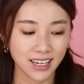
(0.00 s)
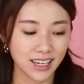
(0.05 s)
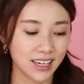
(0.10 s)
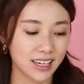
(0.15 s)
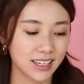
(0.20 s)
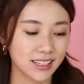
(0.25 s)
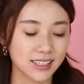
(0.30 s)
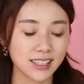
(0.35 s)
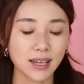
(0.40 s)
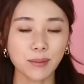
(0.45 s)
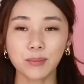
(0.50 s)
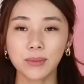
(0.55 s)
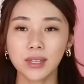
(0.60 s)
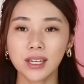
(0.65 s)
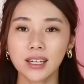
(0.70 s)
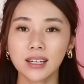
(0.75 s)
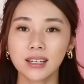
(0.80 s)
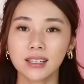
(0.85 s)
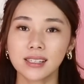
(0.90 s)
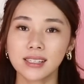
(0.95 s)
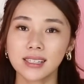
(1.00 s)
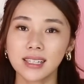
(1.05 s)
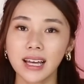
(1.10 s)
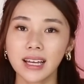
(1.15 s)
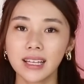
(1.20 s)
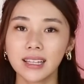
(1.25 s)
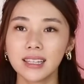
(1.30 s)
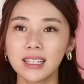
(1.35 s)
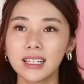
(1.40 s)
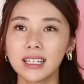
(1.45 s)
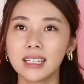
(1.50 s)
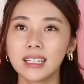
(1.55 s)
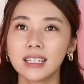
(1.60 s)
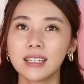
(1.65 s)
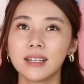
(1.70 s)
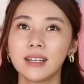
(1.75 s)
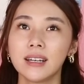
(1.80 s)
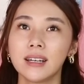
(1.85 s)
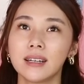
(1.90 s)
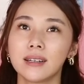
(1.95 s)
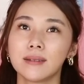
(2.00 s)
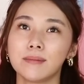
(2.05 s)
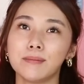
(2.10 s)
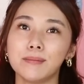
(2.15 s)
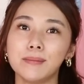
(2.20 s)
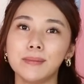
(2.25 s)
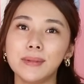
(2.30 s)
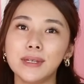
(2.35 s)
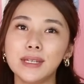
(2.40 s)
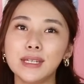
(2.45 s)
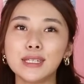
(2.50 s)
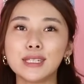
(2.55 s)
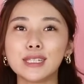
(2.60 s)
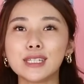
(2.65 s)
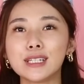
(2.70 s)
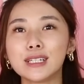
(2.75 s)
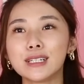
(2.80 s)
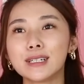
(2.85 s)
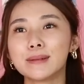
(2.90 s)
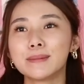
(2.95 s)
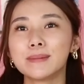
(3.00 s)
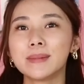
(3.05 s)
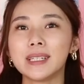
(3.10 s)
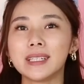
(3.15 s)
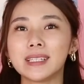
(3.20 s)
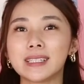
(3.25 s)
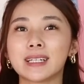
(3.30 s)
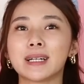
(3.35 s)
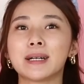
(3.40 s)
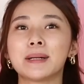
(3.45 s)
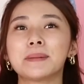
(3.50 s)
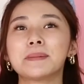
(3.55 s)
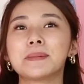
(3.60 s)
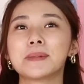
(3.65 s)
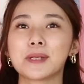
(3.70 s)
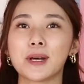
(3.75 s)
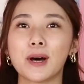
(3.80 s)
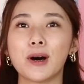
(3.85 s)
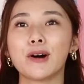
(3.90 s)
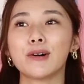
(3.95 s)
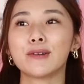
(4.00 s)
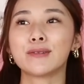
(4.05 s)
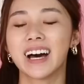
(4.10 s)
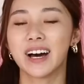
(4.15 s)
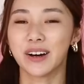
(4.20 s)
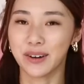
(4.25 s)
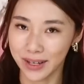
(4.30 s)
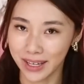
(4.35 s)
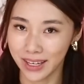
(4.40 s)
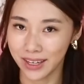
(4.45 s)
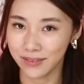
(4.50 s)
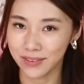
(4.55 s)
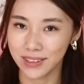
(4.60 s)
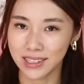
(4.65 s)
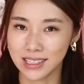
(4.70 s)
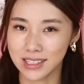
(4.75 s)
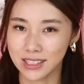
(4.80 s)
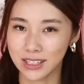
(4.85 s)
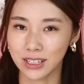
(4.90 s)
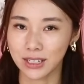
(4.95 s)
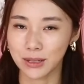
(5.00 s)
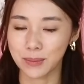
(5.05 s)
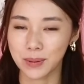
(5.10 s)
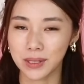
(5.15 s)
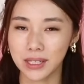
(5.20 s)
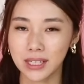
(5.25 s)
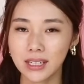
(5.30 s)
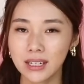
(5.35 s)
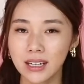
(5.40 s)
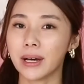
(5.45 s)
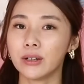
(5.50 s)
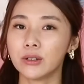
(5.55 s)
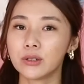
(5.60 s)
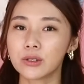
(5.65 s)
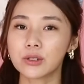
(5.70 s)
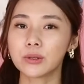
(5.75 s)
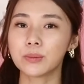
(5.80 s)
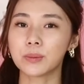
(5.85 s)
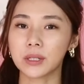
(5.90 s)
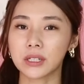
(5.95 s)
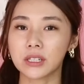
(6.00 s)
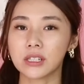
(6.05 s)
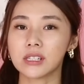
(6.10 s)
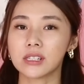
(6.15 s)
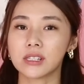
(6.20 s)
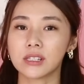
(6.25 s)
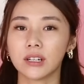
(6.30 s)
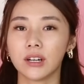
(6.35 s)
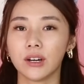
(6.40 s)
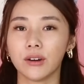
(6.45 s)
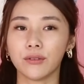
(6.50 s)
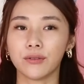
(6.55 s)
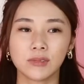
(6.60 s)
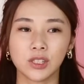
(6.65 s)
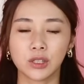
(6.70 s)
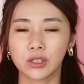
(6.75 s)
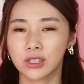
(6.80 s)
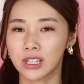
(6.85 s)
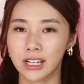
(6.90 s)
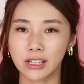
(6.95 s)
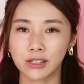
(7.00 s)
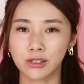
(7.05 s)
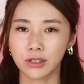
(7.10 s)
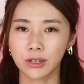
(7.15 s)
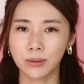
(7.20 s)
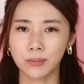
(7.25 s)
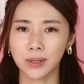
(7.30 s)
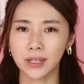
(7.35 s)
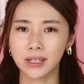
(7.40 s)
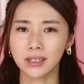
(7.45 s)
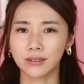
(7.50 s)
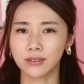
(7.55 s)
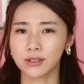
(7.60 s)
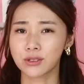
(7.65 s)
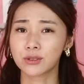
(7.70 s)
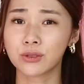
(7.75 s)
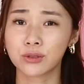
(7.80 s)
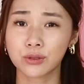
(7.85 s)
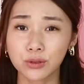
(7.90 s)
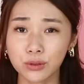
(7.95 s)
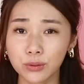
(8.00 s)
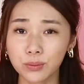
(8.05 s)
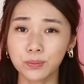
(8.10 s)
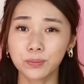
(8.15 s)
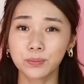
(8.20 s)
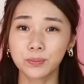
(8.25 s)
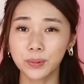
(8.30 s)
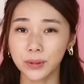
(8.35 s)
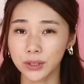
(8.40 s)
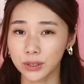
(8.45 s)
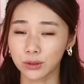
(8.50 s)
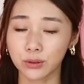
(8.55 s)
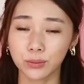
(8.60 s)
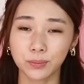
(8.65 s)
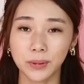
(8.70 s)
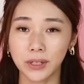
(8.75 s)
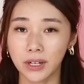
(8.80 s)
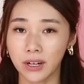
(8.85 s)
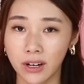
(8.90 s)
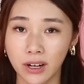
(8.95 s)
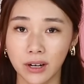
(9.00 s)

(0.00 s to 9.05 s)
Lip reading: and something slightly medium in terms of how heavy it's gonna be, but also because of, you know, Chinese New Year being a super duper